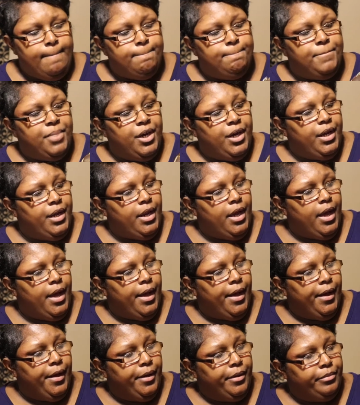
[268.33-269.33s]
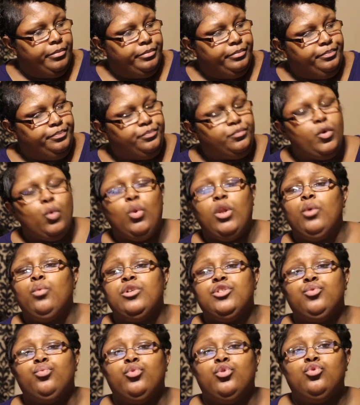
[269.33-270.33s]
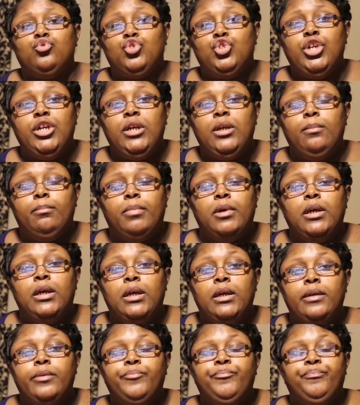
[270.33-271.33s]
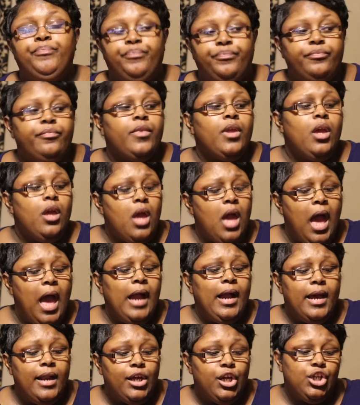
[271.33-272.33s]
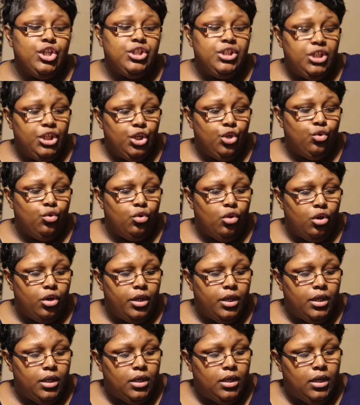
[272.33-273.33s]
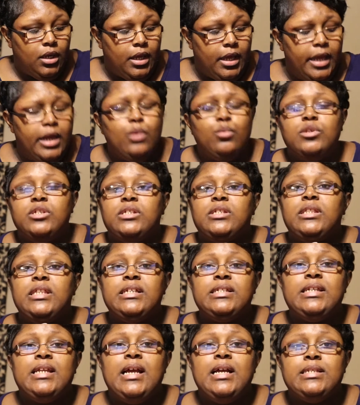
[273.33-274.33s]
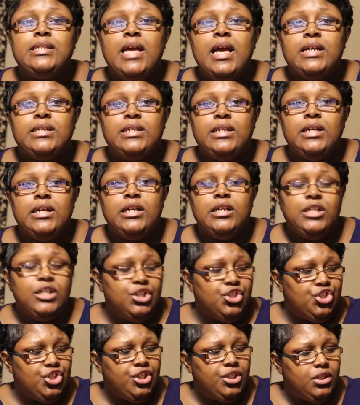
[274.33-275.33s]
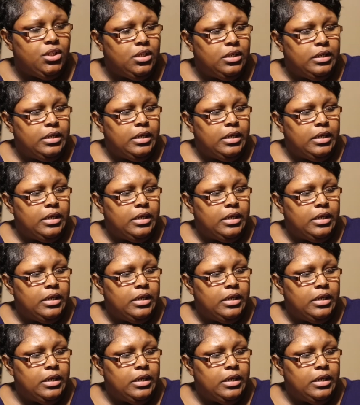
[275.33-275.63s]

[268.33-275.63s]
But, well, it wasn't real cheap, but I got a good deal on it. And it was listed as excellent condition.